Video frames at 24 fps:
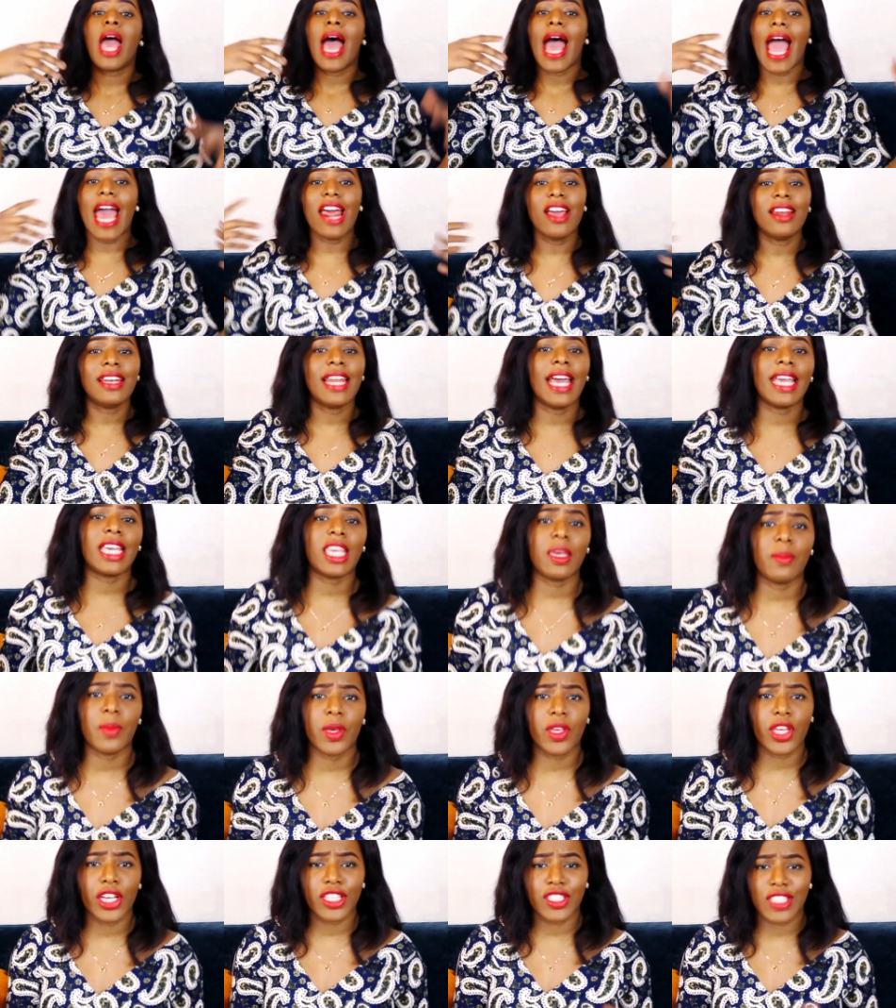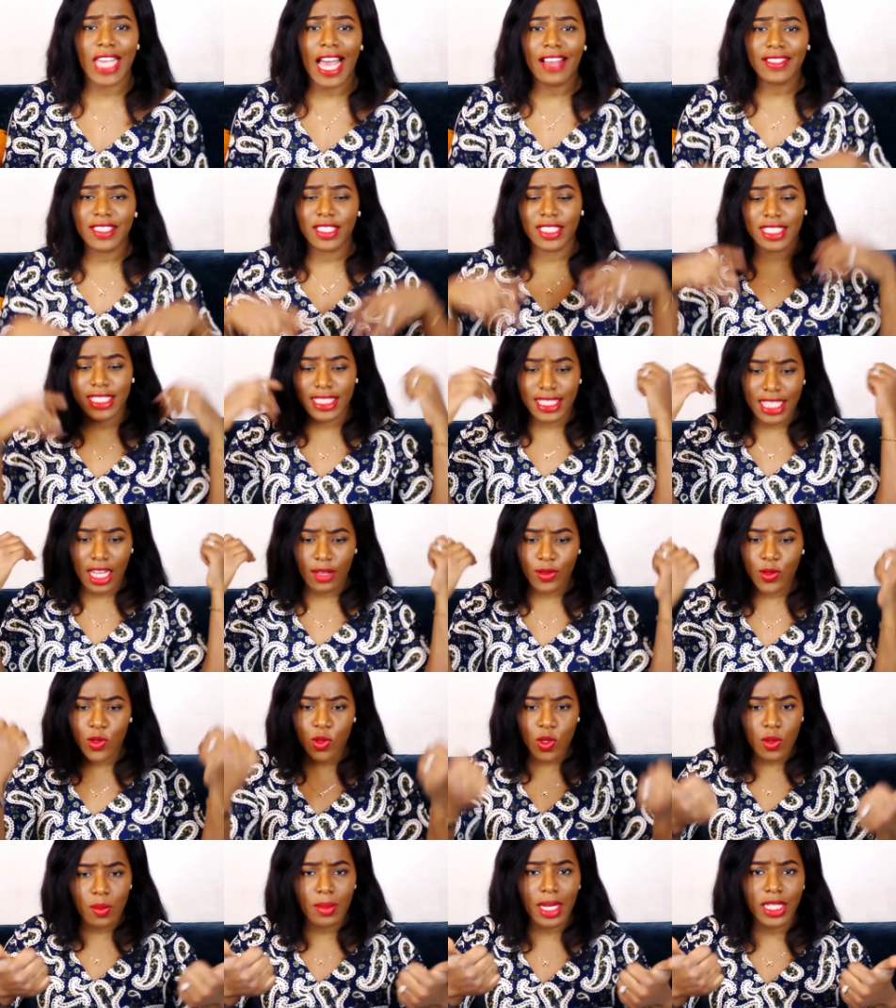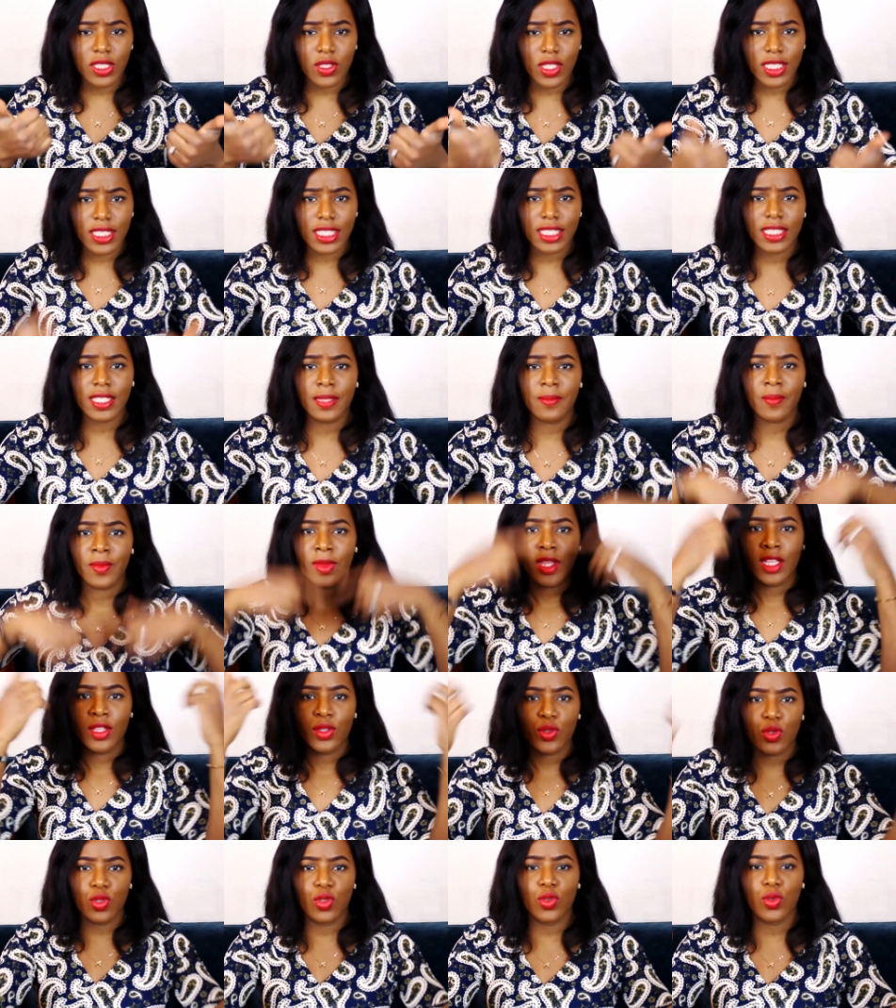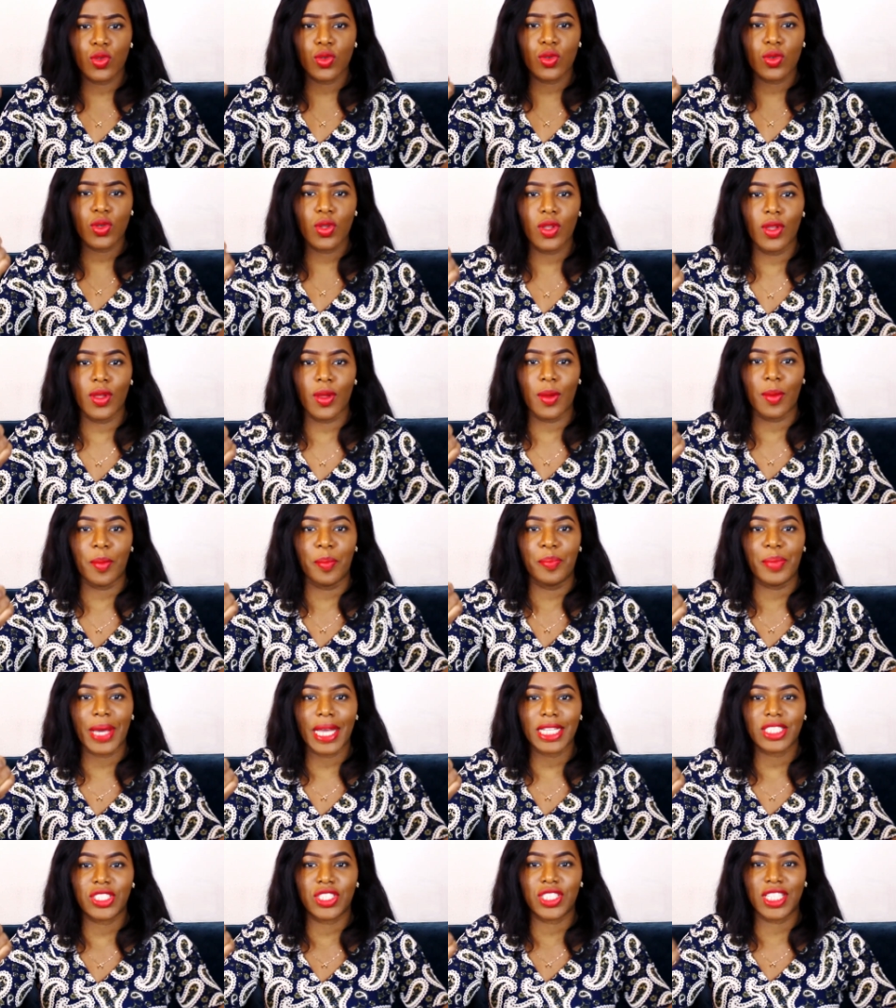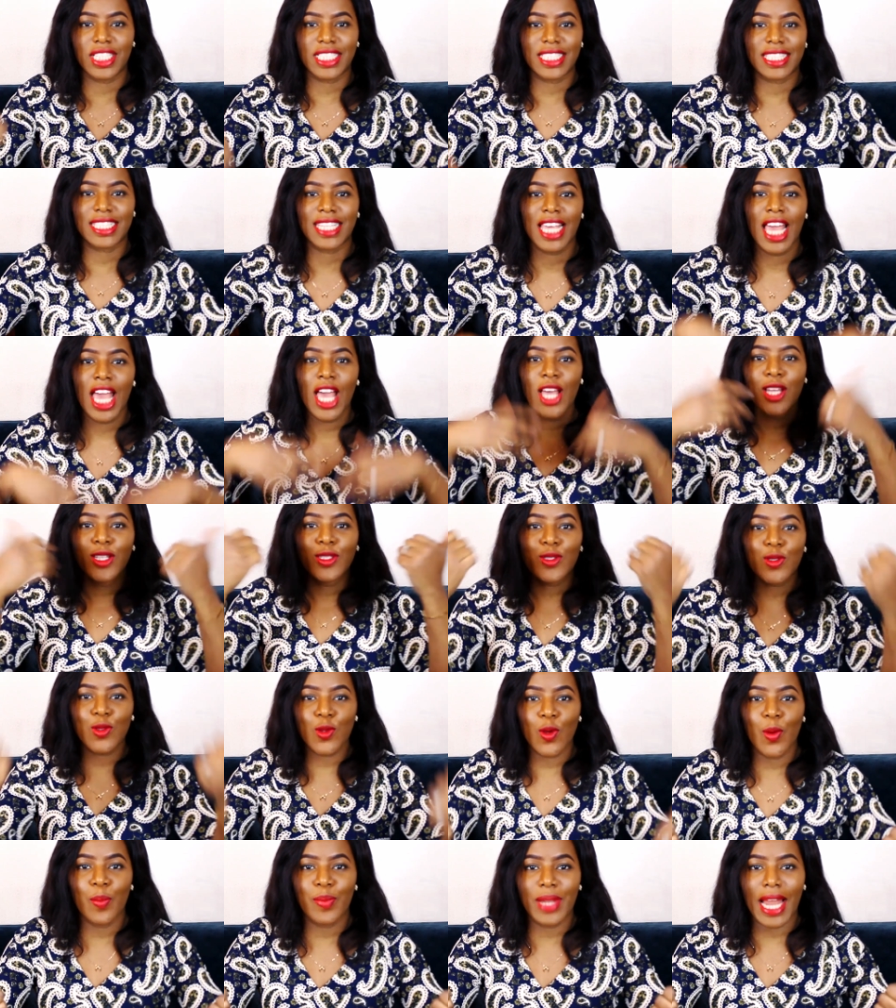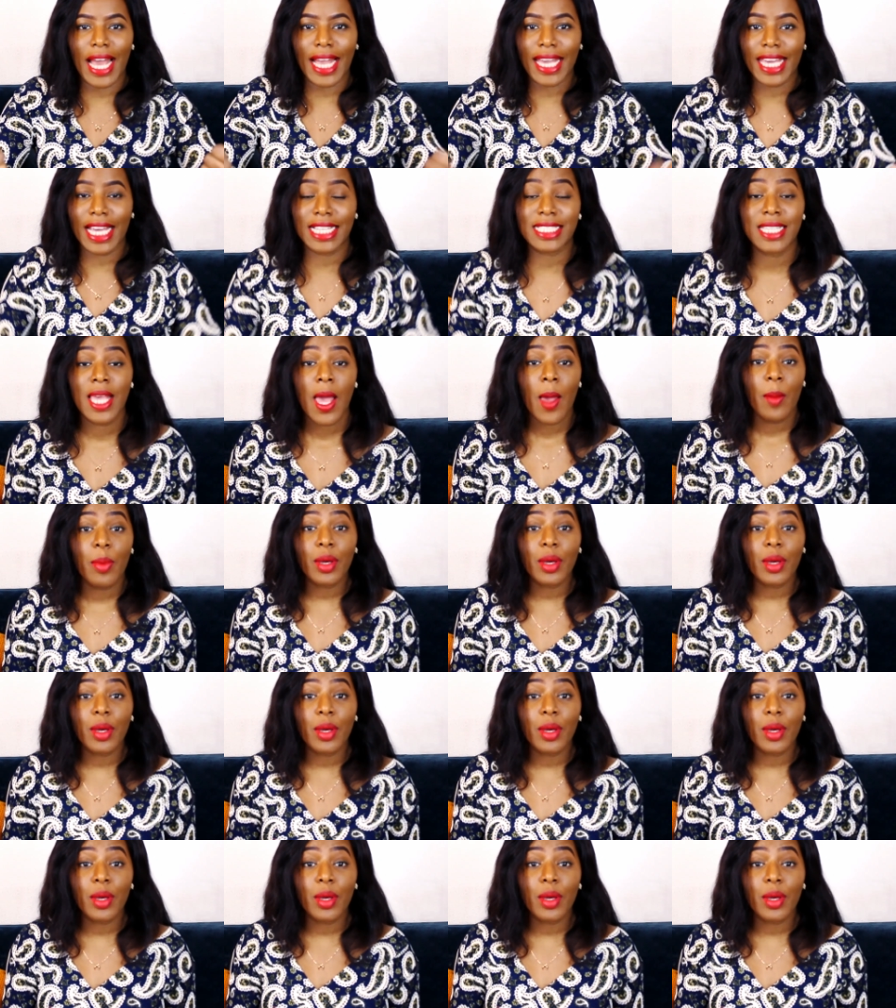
I don't like it because it is now two mattresses, two bed sheets, two blankets.